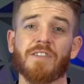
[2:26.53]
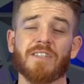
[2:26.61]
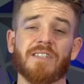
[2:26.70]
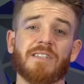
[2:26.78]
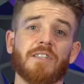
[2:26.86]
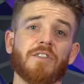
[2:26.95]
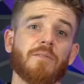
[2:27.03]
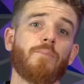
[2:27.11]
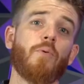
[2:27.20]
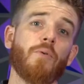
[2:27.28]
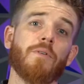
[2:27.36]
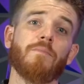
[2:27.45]
And this is such an
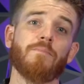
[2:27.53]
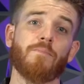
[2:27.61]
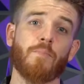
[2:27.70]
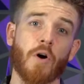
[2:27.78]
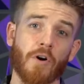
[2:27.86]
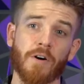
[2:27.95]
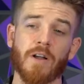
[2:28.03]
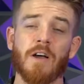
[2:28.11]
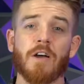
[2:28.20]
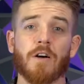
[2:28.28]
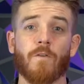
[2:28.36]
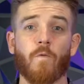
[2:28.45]
important part
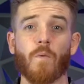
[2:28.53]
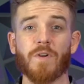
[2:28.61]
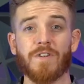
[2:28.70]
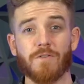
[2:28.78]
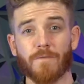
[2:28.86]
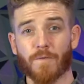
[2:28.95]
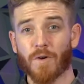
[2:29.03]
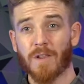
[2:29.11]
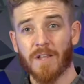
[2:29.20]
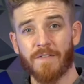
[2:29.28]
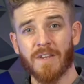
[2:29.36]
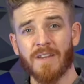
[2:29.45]
of what we do for a
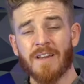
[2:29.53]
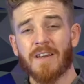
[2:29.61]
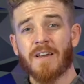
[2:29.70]
living,